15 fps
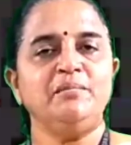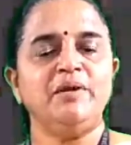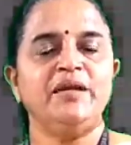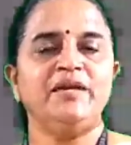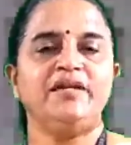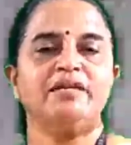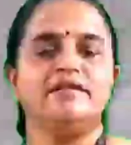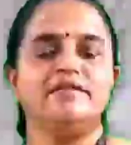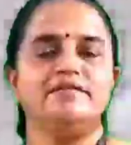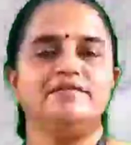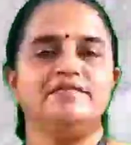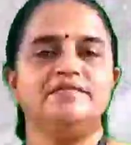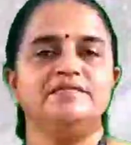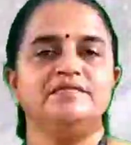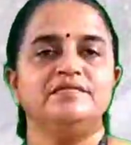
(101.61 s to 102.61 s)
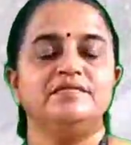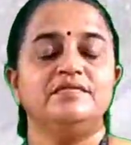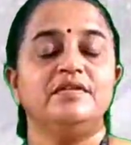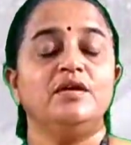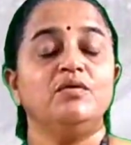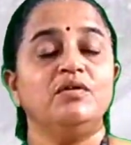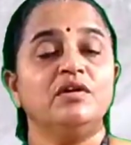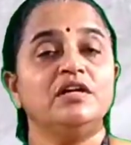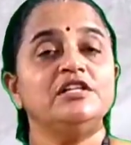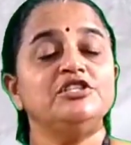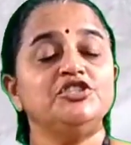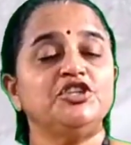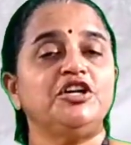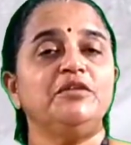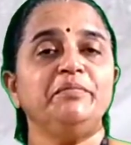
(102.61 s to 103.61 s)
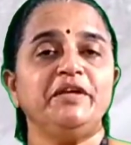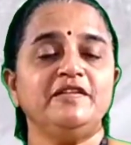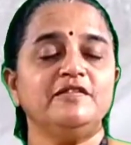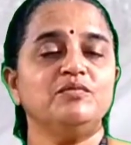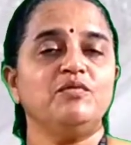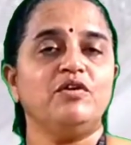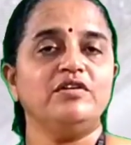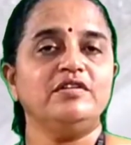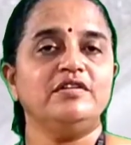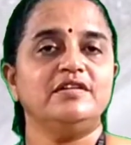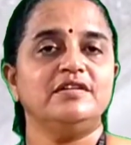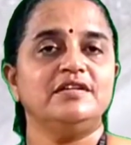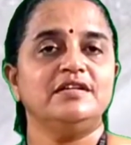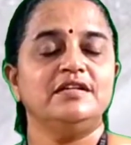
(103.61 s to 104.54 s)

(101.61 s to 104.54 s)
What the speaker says: plate, now cultured means what?